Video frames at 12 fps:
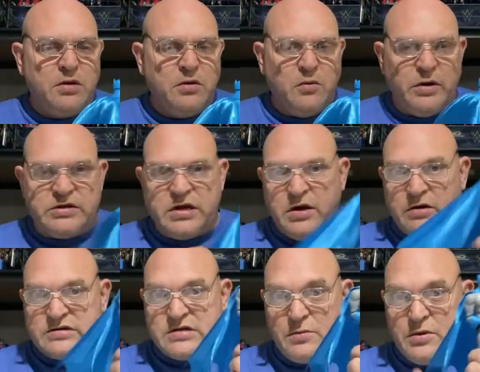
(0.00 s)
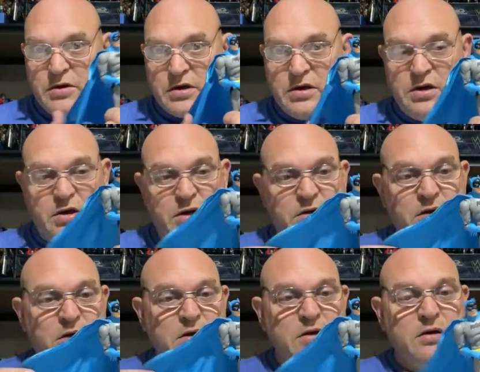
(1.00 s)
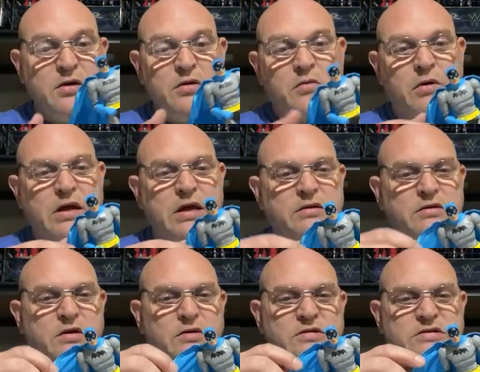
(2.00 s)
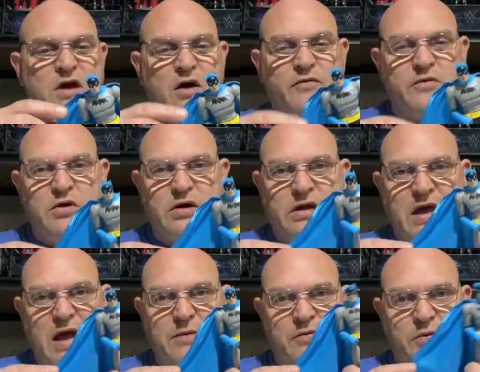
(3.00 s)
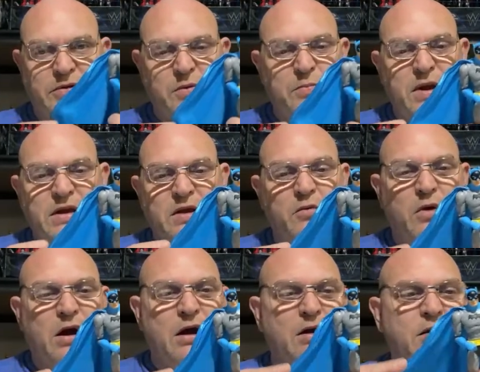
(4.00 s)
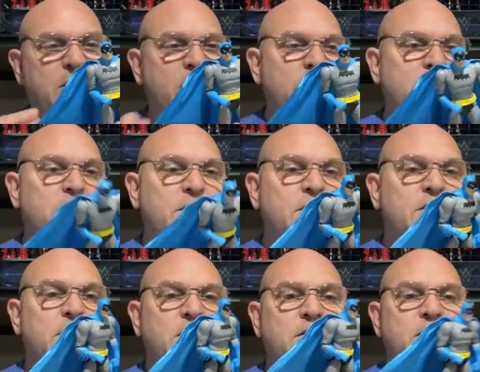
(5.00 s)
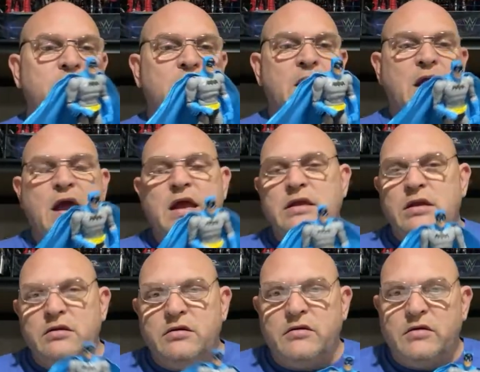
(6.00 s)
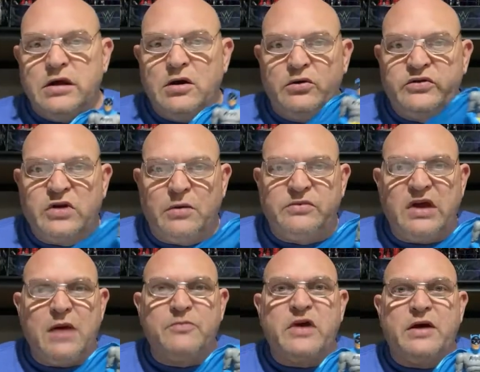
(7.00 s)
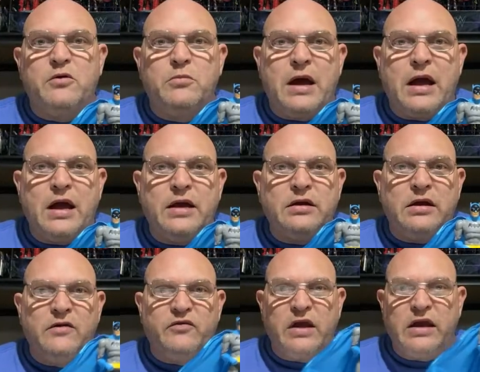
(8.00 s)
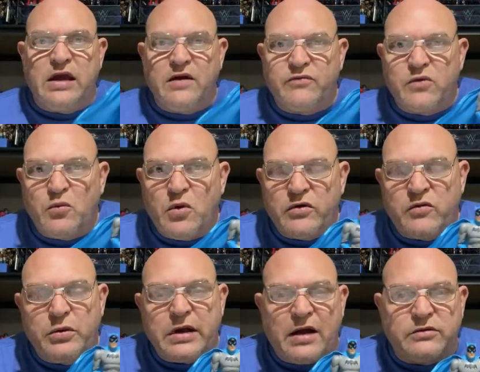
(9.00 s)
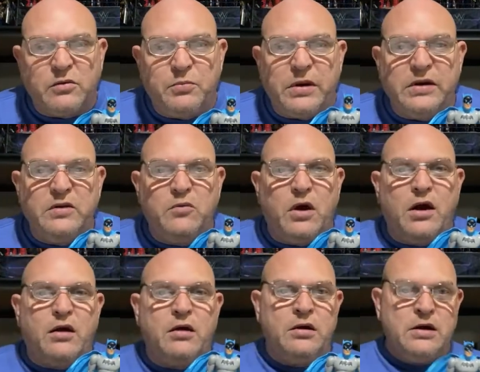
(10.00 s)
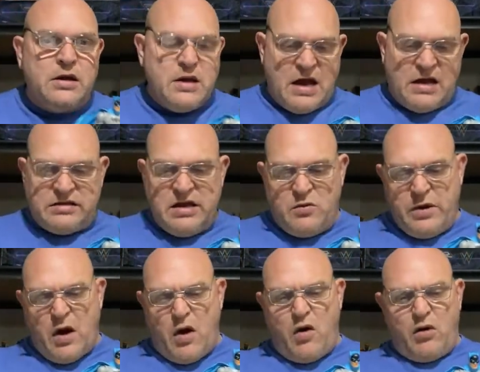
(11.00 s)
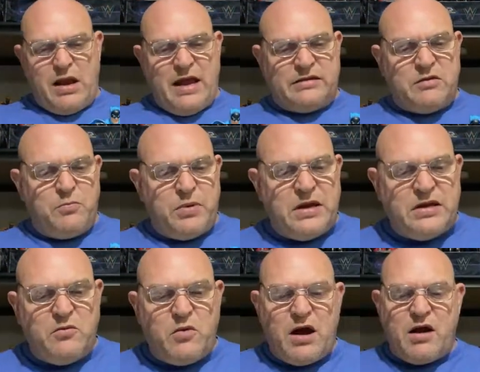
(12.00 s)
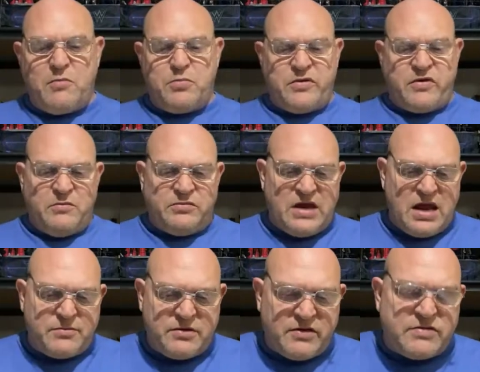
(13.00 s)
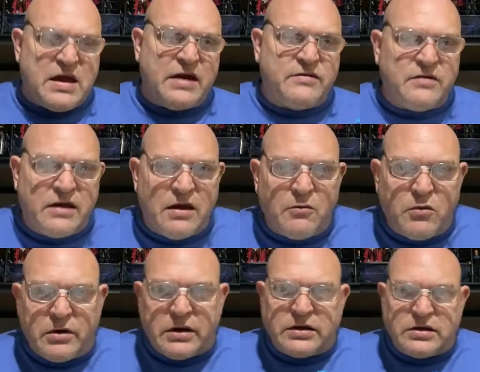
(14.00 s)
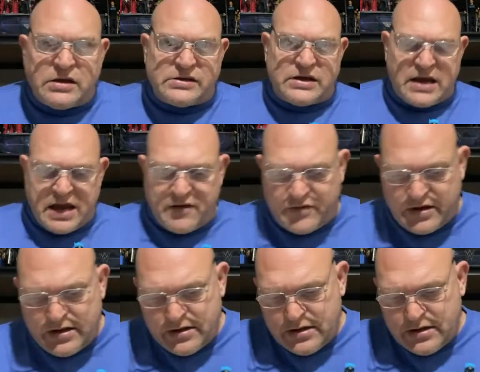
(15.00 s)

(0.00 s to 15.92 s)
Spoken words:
which here's some of the good. We're getting to the soft good capes with the bendy wire. And, sometimes I don't mind if they give the ones without the bendy wire. I think we all like the bendy wire, but sometimes it's nice to get one that doesn't have it.